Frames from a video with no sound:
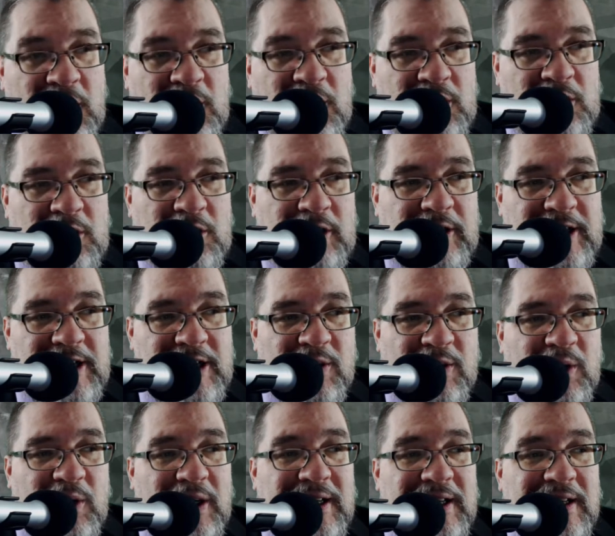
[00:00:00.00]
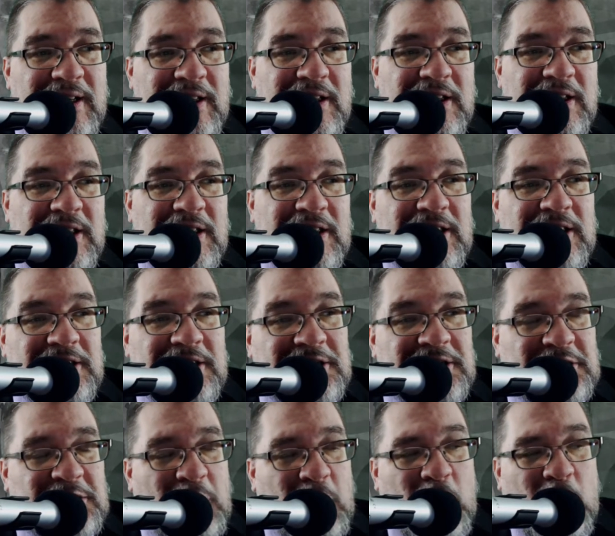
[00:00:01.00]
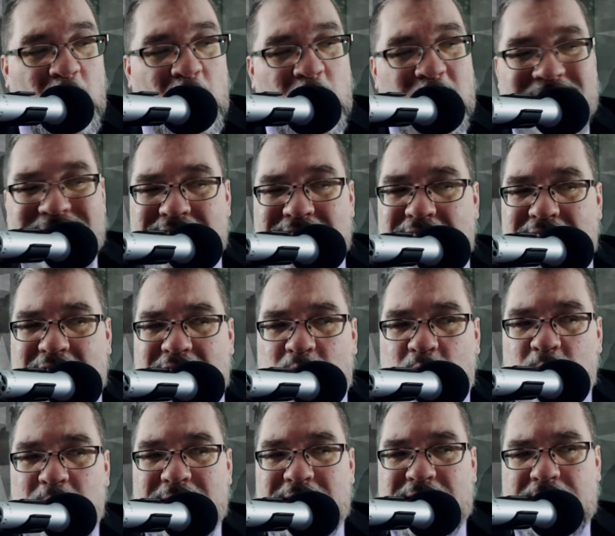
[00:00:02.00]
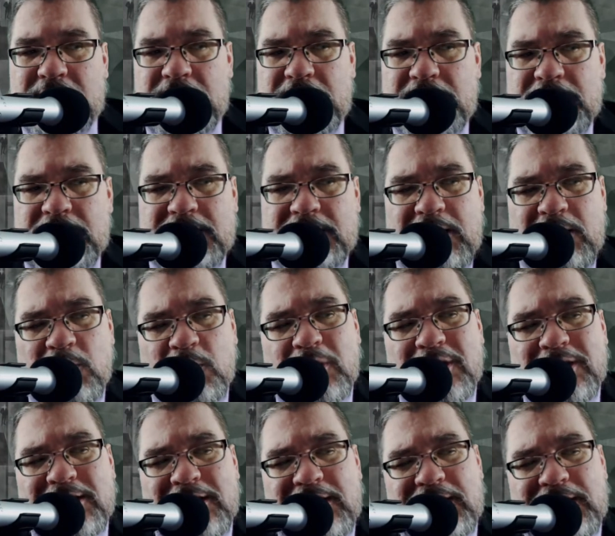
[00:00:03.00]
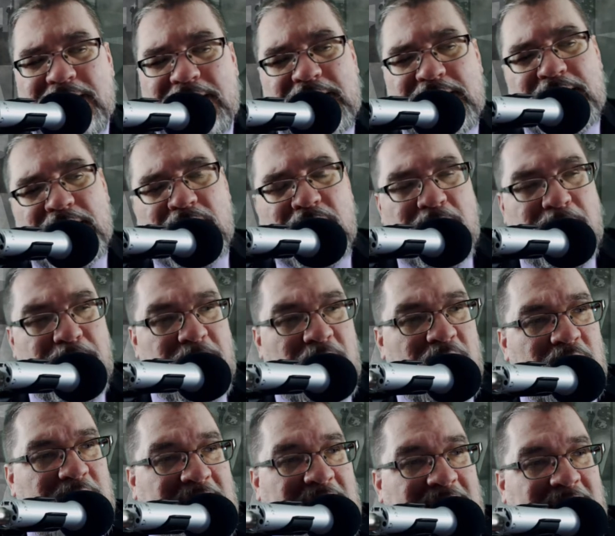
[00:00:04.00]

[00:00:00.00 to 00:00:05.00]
early on. So is it a coincidence that it wasn't until America